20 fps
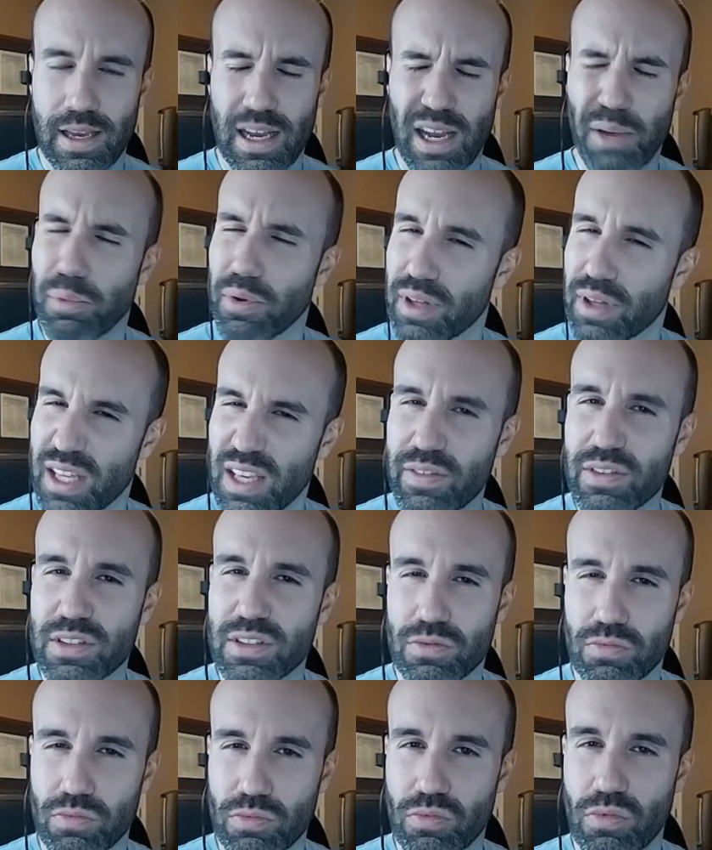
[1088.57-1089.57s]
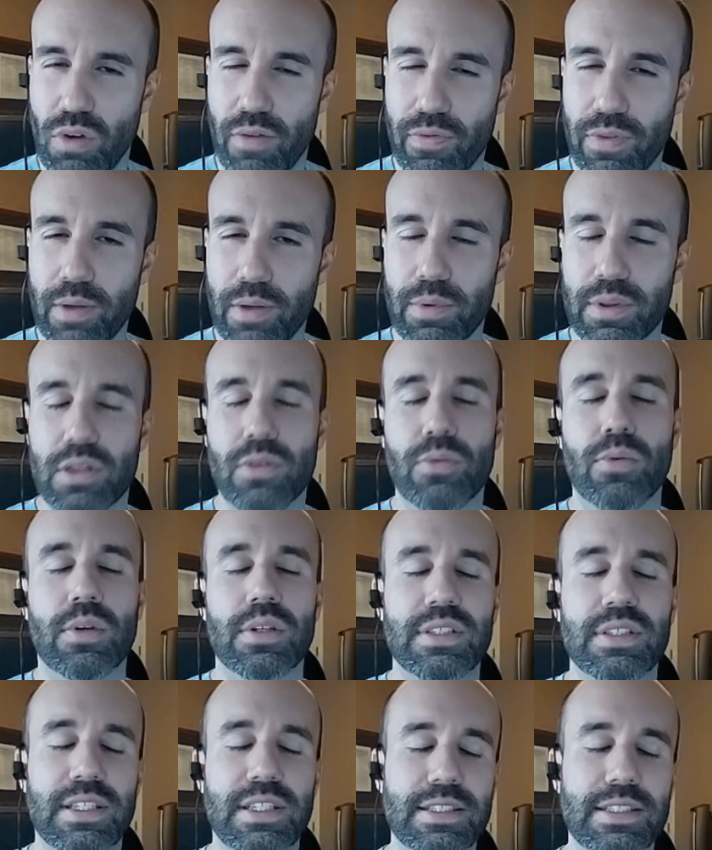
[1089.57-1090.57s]
I believe is roughly what the
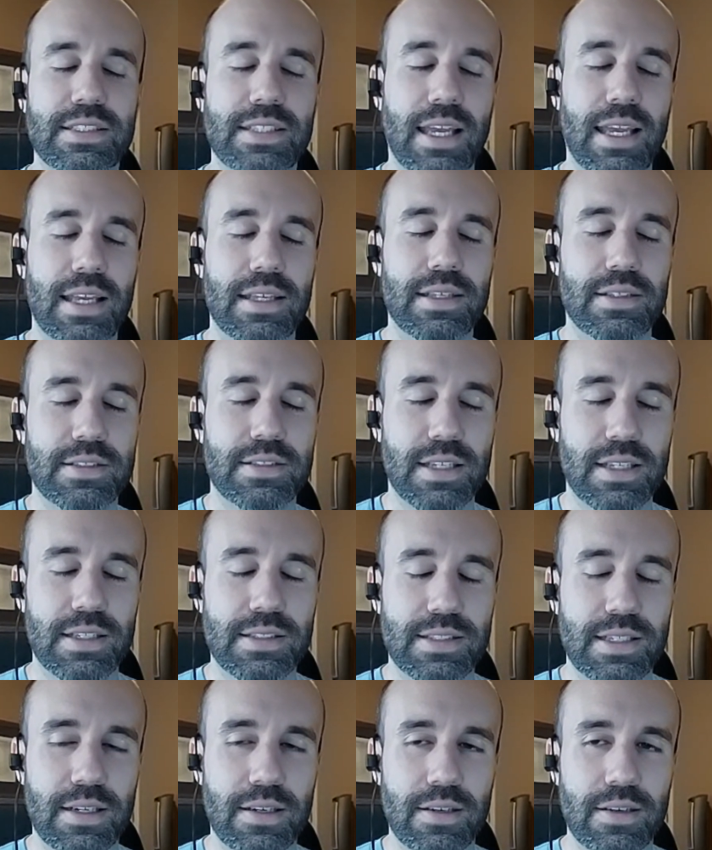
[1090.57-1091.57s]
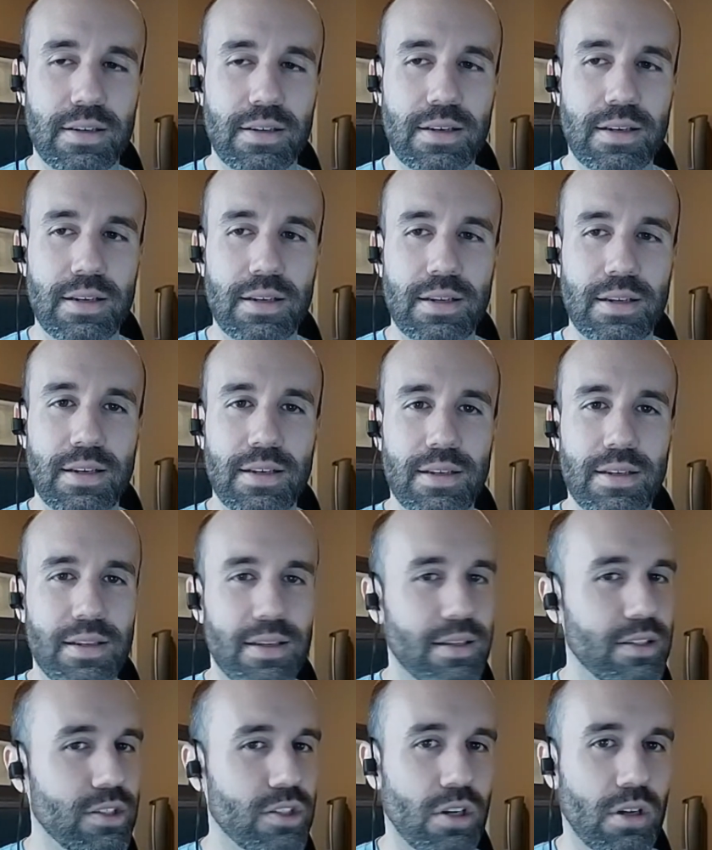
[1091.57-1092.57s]
words he says here.
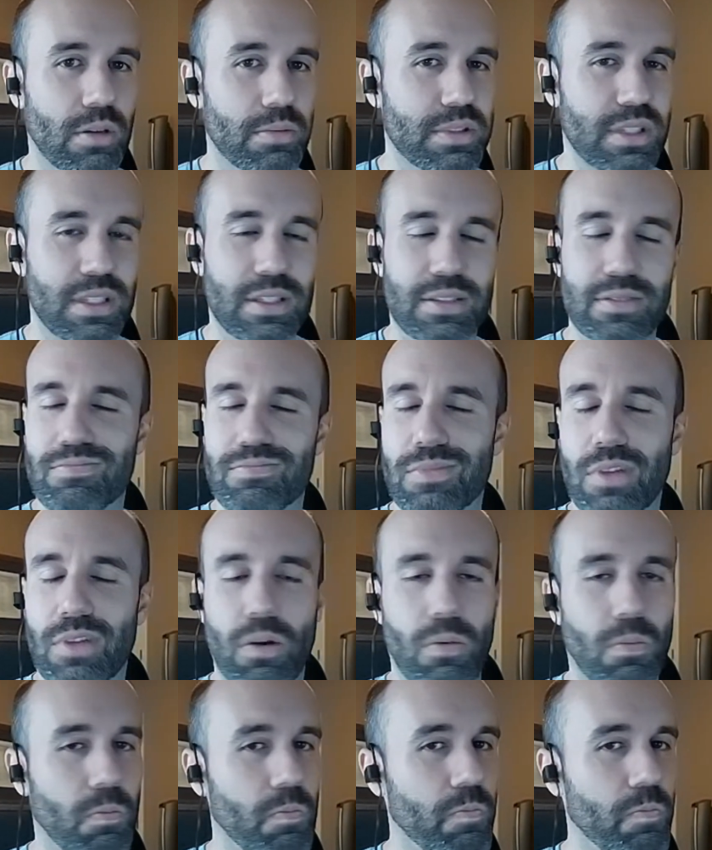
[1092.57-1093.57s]
And Joab says, "Nope.